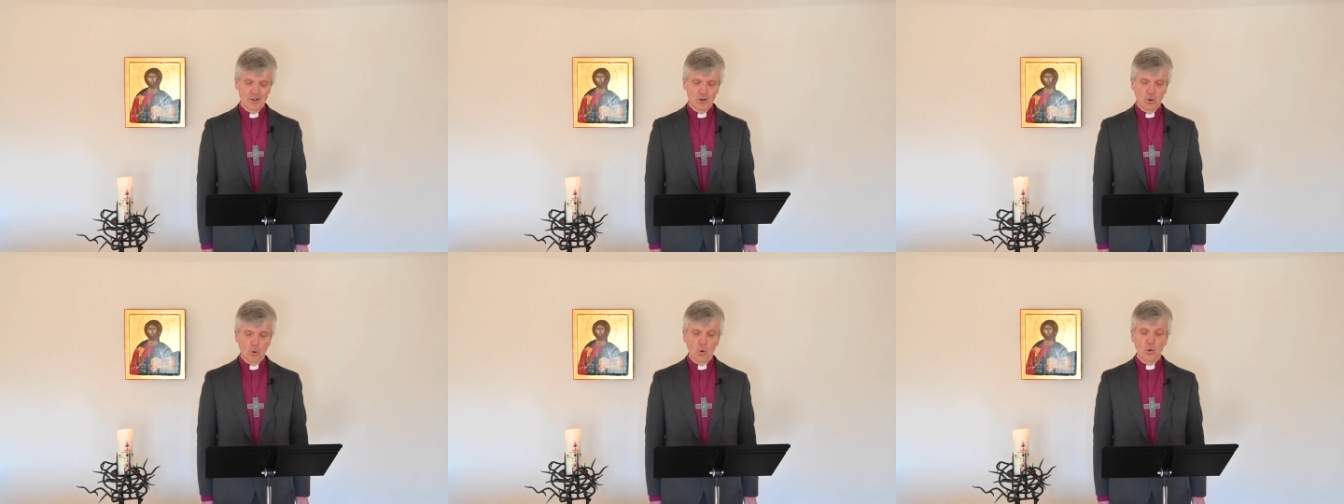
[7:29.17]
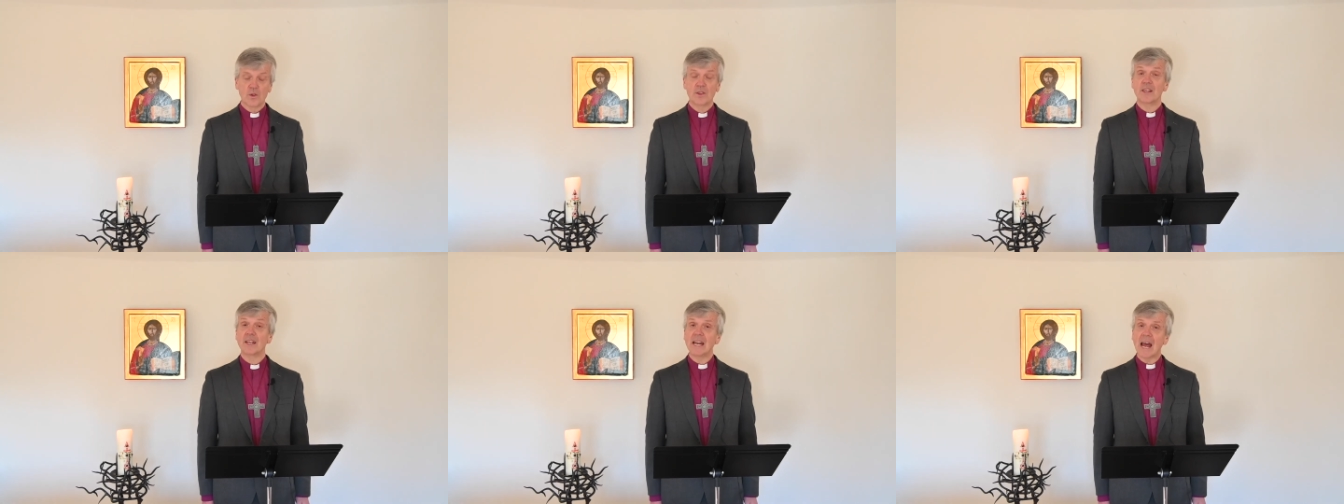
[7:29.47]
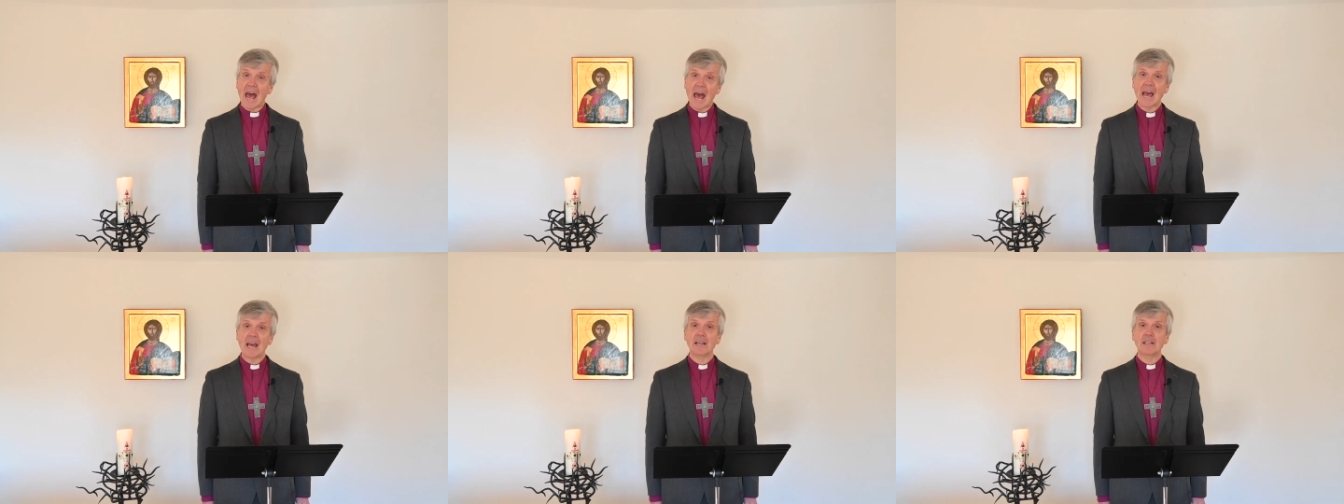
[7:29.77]
or as an
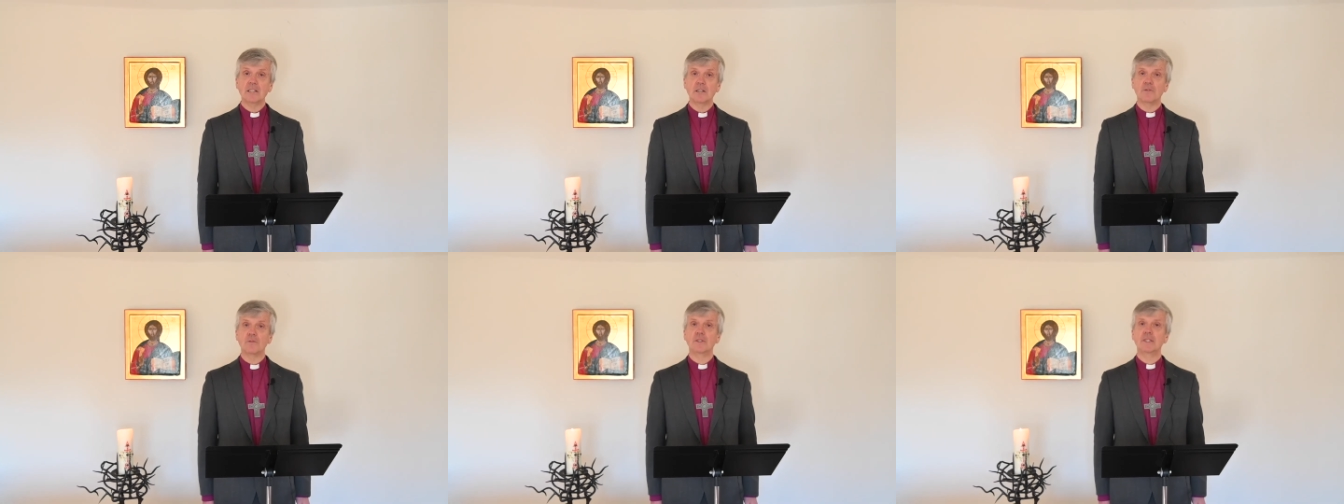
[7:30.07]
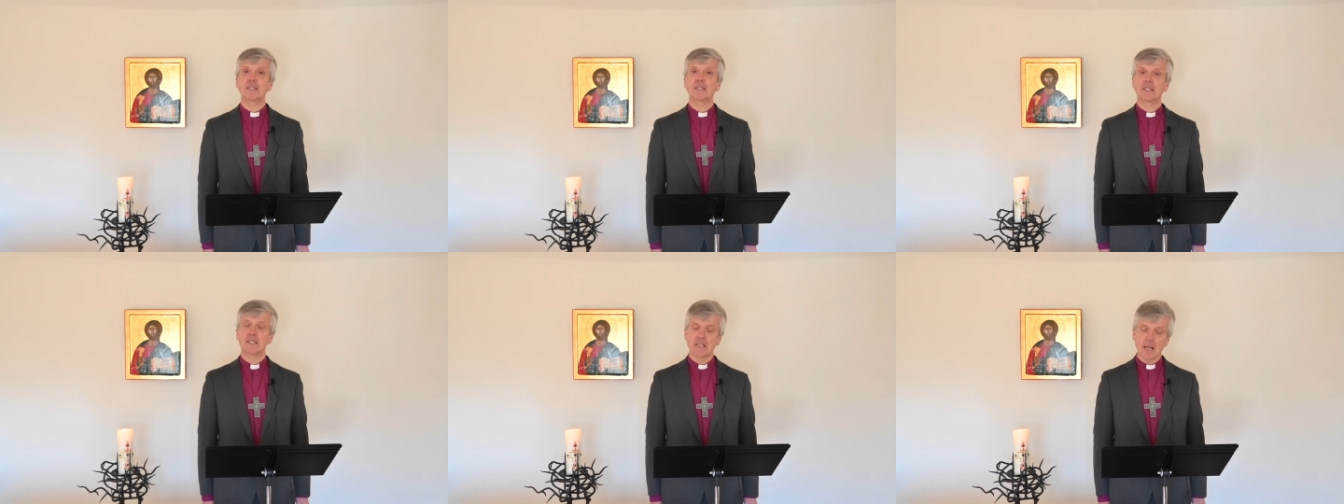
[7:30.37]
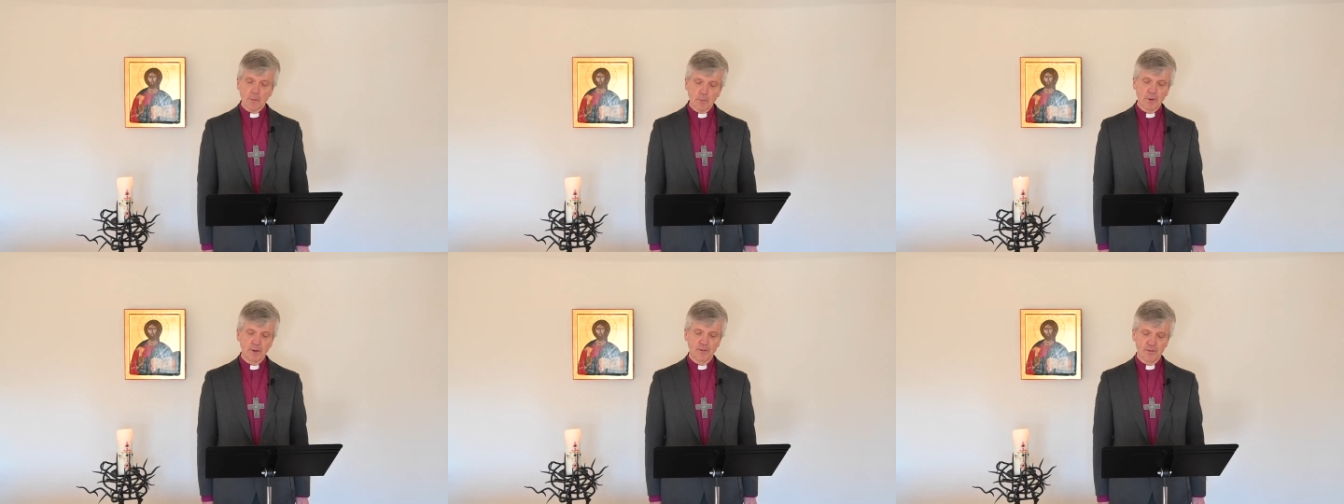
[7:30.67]
act of
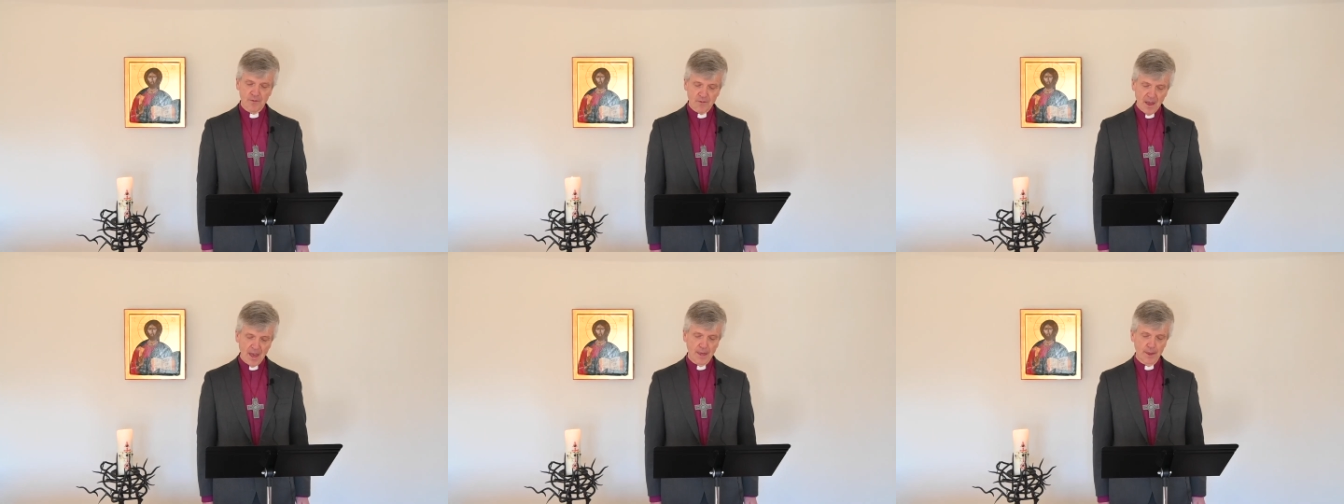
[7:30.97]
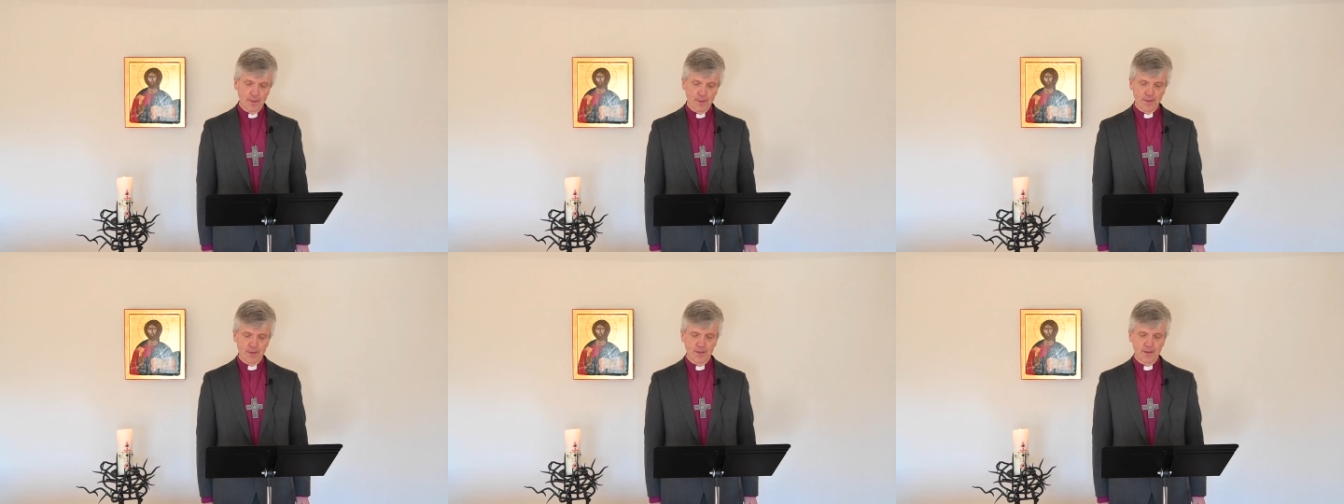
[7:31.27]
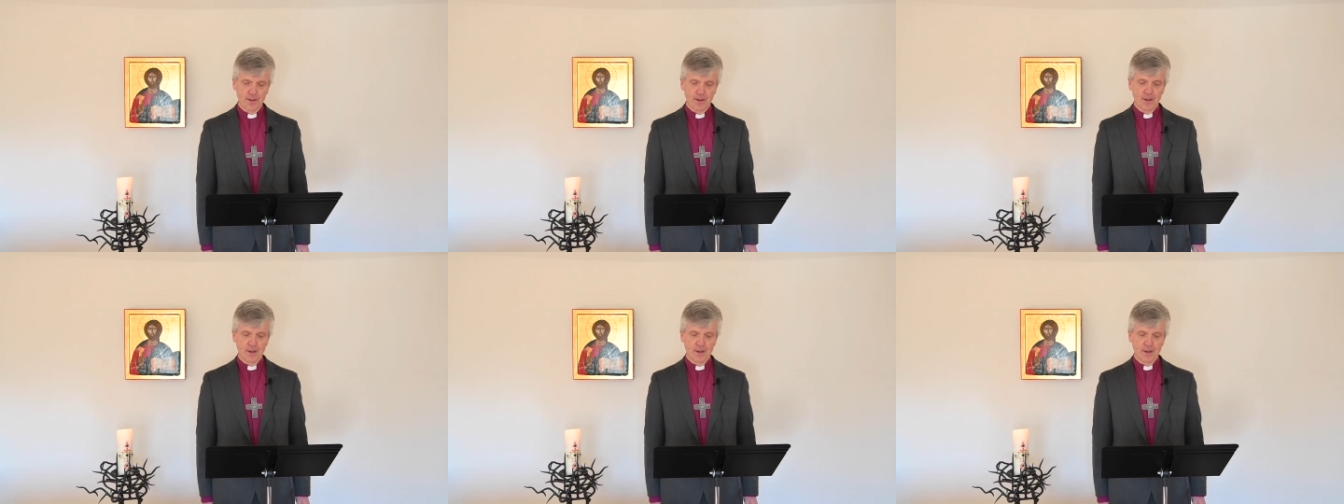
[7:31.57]
stubborn faith,